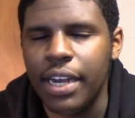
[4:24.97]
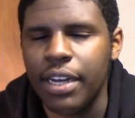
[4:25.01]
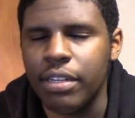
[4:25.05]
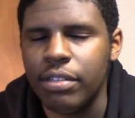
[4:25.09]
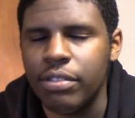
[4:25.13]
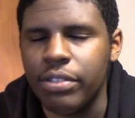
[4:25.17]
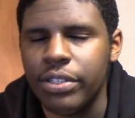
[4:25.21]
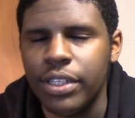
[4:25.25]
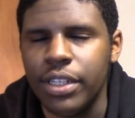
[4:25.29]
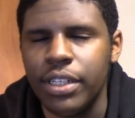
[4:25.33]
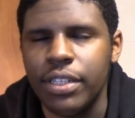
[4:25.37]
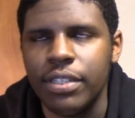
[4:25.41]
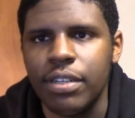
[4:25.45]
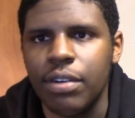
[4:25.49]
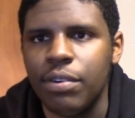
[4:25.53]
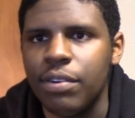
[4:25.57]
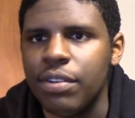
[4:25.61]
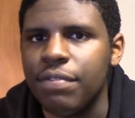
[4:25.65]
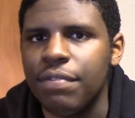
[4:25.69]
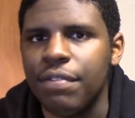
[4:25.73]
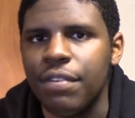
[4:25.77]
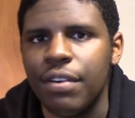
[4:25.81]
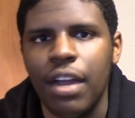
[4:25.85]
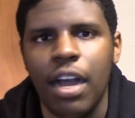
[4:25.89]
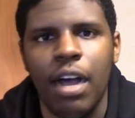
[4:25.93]
I know she is
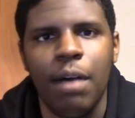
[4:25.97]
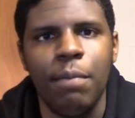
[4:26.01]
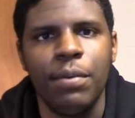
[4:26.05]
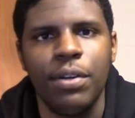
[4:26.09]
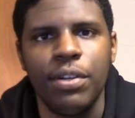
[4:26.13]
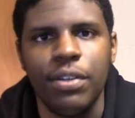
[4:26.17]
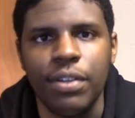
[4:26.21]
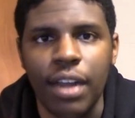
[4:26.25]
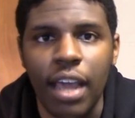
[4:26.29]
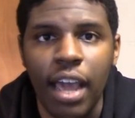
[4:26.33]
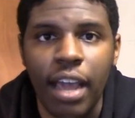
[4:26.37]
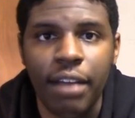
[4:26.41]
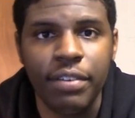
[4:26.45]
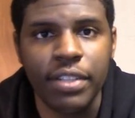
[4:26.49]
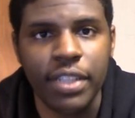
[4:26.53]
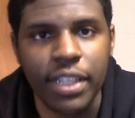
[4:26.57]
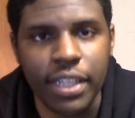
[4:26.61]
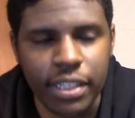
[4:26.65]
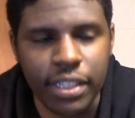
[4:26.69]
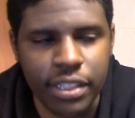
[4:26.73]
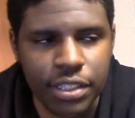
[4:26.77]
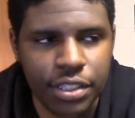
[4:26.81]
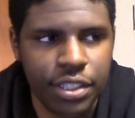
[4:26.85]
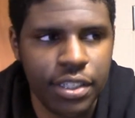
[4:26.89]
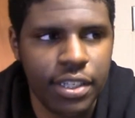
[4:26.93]
always phenomenal in
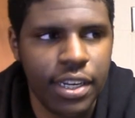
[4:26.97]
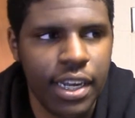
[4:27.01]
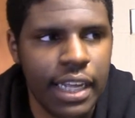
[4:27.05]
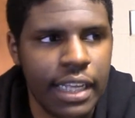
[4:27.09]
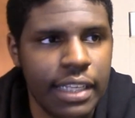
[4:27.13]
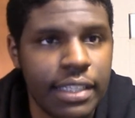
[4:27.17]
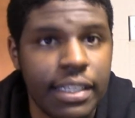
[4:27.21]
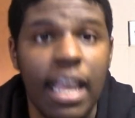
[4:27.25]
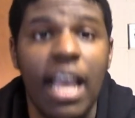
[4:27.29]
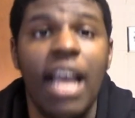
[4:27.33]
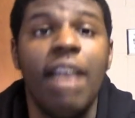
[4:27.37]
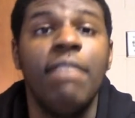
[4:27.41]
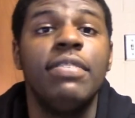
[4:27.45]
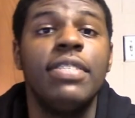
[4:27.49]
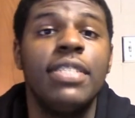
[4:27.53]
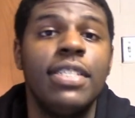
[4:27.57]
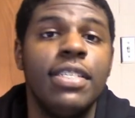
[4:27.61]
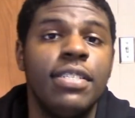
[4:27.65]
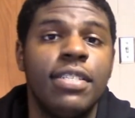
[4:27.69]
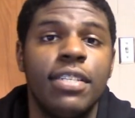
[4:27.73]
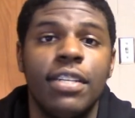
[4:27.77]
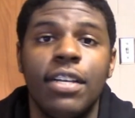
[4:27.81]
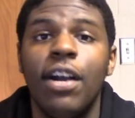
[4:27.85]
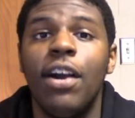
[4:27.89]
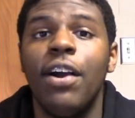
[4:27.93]
everything that she does. I haven't
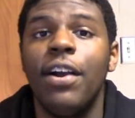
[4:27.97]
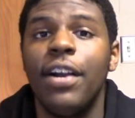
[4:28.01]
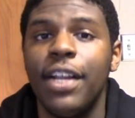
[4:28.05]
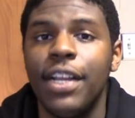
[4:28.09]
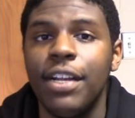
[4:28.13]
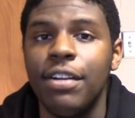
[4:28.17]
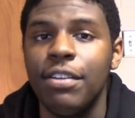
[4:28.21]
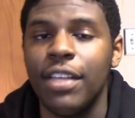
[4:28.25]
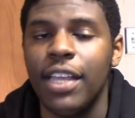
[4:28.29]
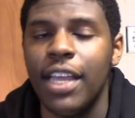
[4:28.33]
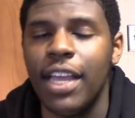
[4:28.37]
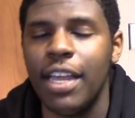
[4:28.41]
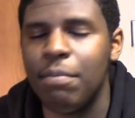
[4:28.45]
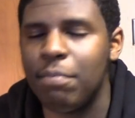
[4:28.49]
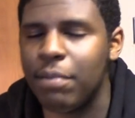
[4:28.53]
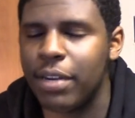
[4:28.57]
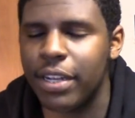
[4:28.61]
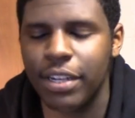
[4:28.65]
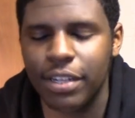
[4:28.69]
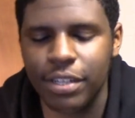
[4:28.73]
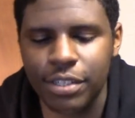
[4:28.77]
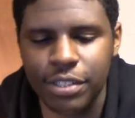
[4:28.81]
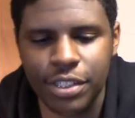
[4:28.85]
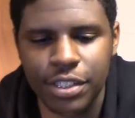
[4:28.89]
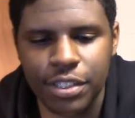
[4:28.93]
seen Sicario yet,
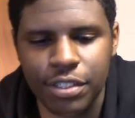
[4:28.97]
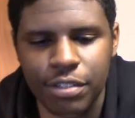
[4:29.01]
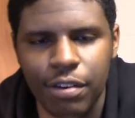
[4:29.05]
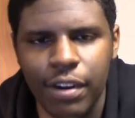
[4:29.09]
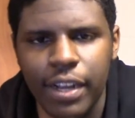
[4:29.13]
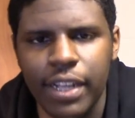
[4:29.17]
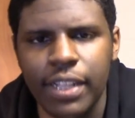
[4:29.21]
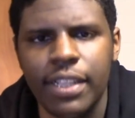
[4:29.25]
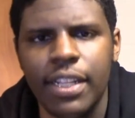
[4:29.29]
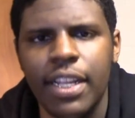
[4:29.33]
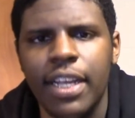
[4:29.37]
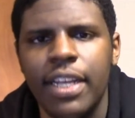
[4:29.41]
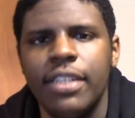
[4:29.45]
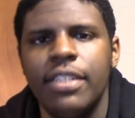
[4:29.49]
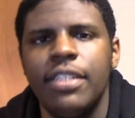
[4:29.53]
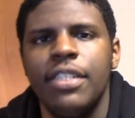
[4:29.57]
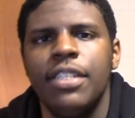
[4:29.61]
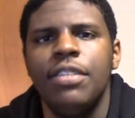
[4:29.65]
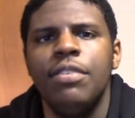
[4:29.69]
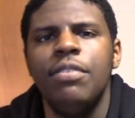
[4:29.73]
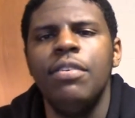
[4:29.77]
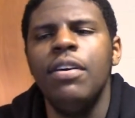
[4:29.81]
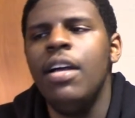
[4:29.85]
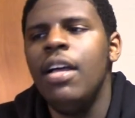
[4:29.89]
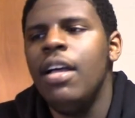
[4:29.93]
but I heard she's great in that
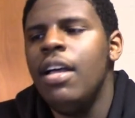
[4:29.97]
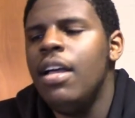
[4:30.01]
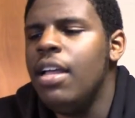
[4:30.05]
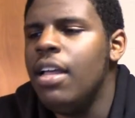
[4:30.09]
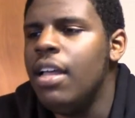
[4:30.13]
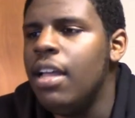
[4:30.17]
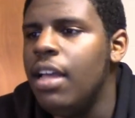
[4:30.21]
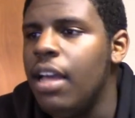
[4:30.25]
too.